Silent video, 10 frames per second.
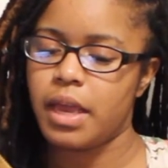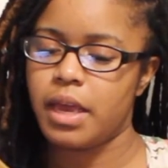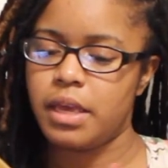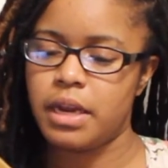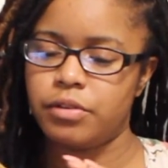
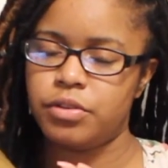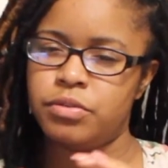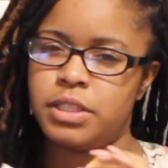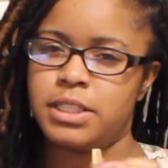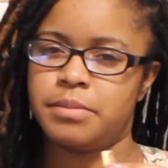and I'll
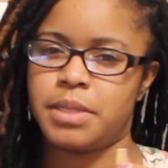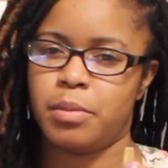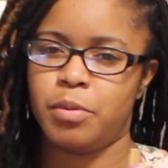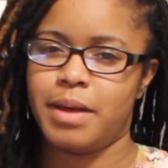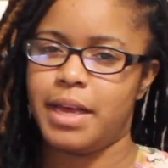use this
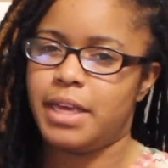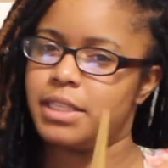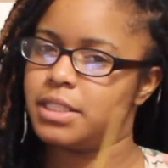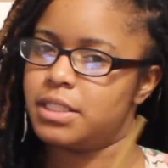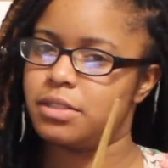sometime on my
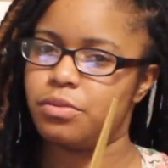edges,